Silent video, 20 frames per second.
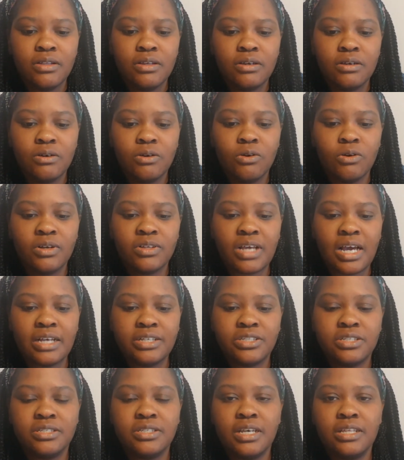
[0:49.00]
or I
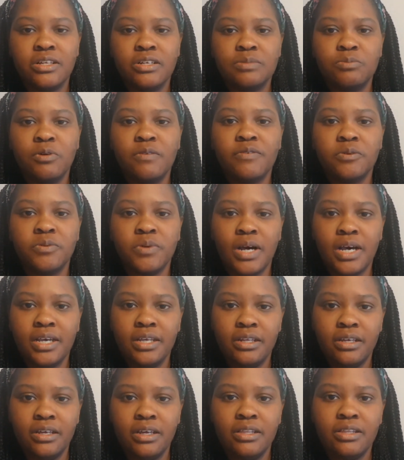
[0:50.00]
should say, there's more
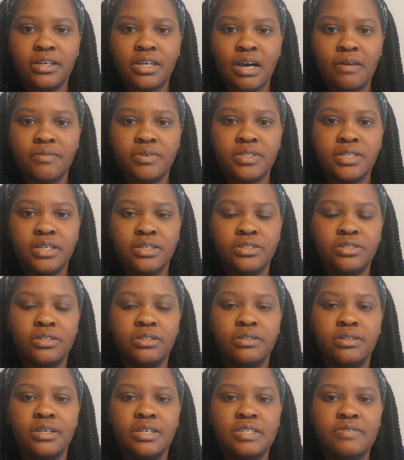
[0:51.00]
variety in the
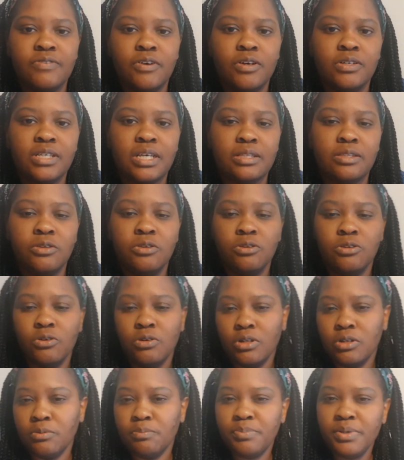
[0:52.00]
conversation as far as like you can go a
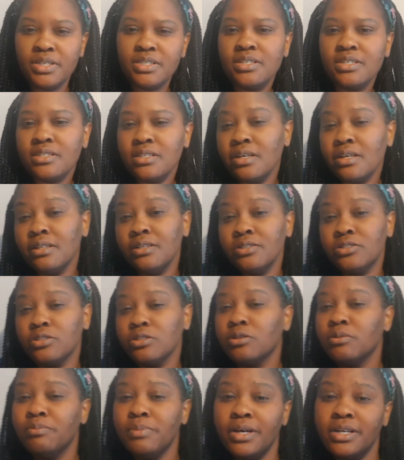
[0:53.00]
little business English, a
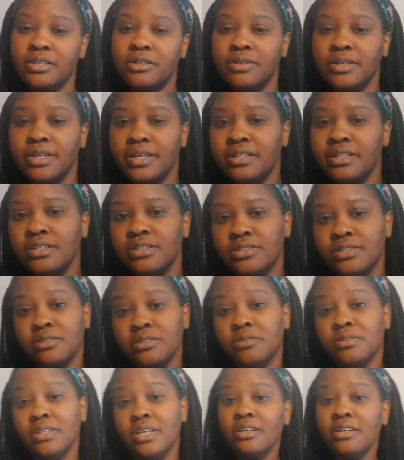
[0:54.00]
little medical English, a
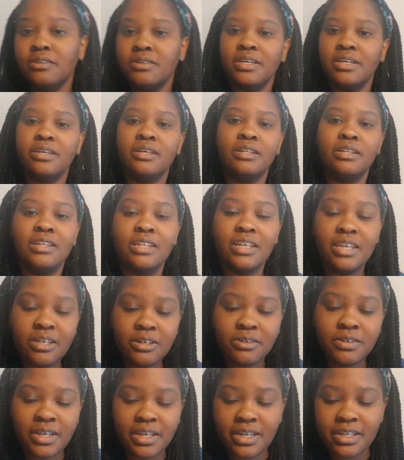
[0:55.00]
little
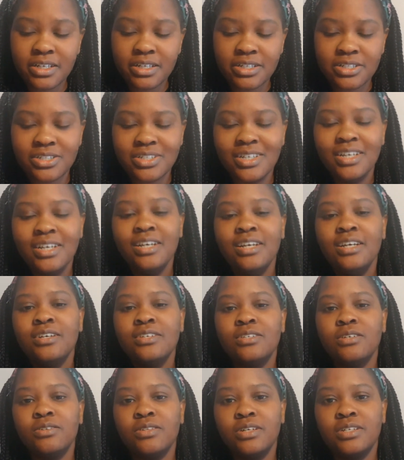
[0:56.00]
legal English.
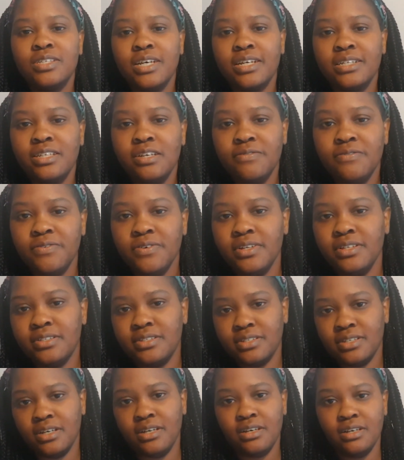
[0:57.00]
So there's like
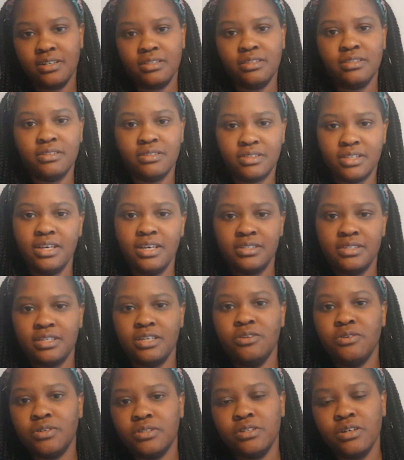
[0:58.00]
different things
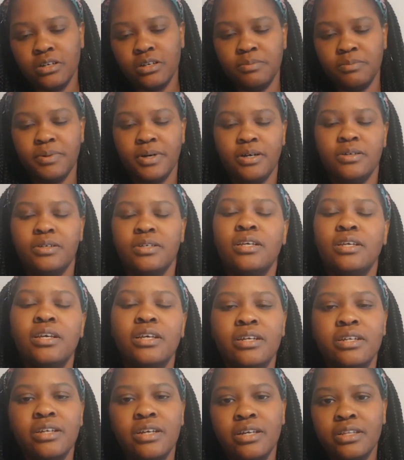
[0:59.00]
that you could talk about
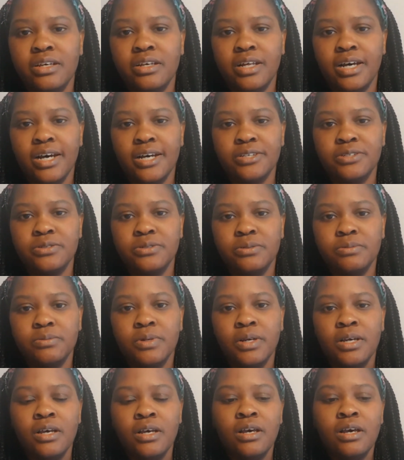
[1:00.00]
in the
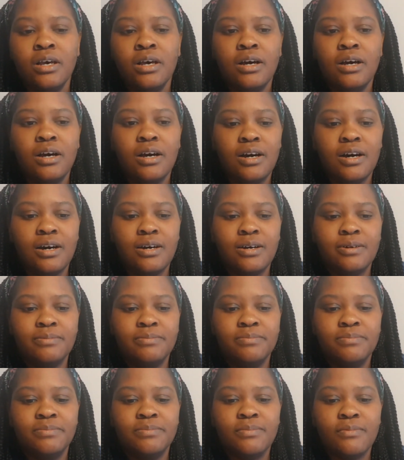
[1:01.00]
classroom.
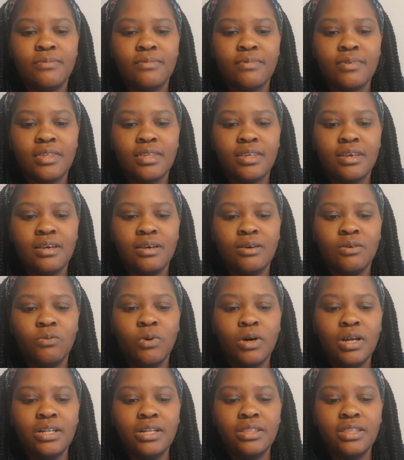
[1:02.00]
Um,
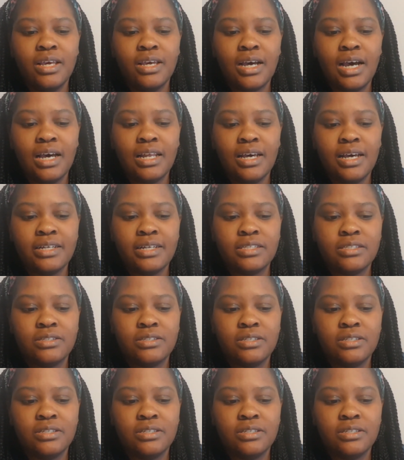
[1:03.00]
One thing I like to